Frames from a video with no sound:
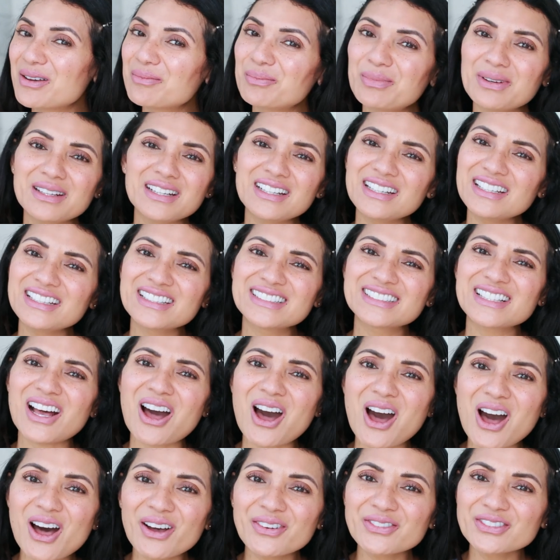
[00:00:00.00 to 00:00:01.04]
but it is
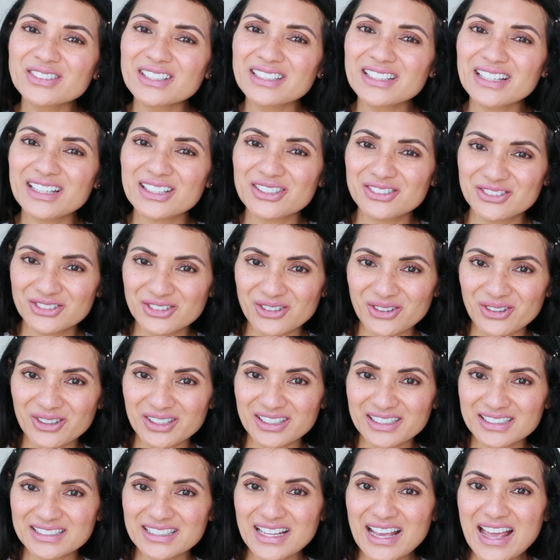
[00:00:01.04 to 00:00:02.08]
often
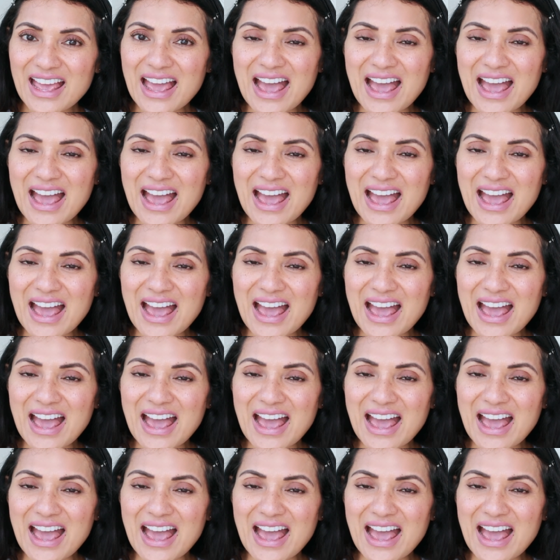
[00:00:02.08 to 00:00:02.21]
ignored